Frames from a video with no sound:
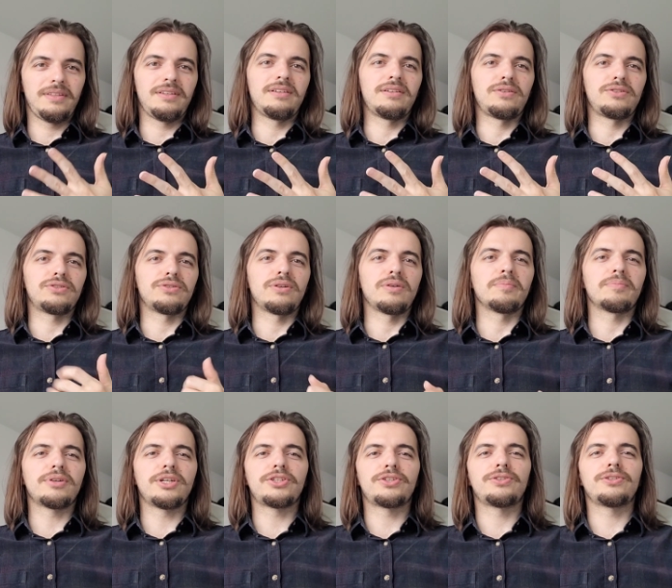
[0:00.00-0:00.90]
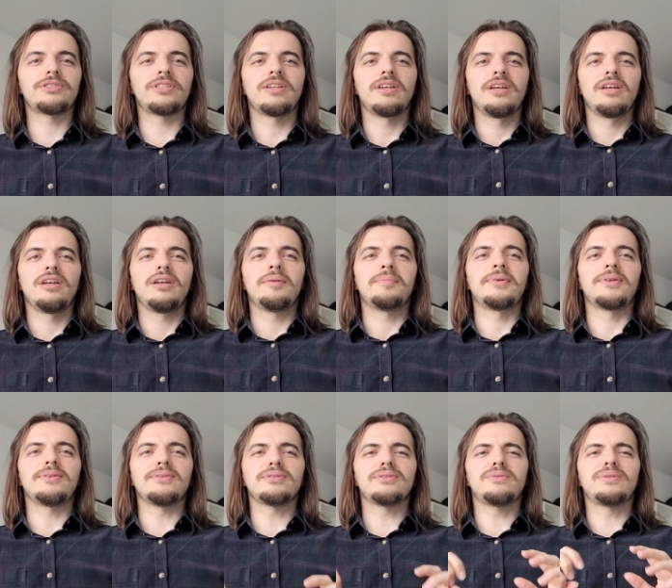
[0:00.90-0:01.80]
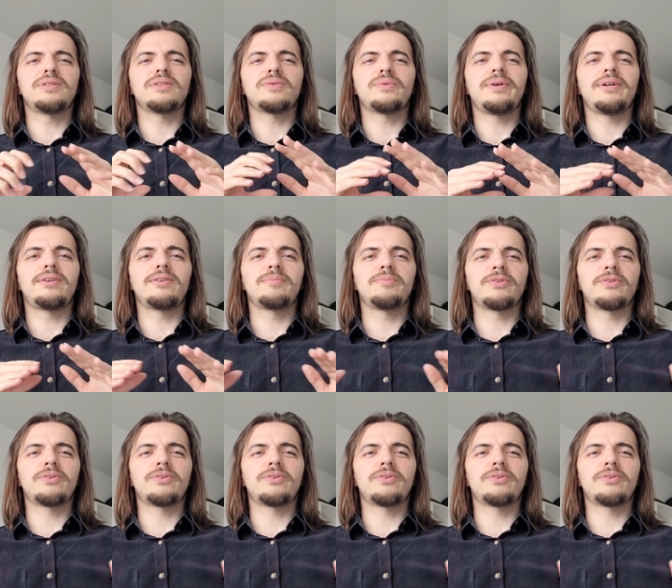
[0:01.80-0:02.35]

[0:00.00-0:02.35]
under certain pressures but also in quieter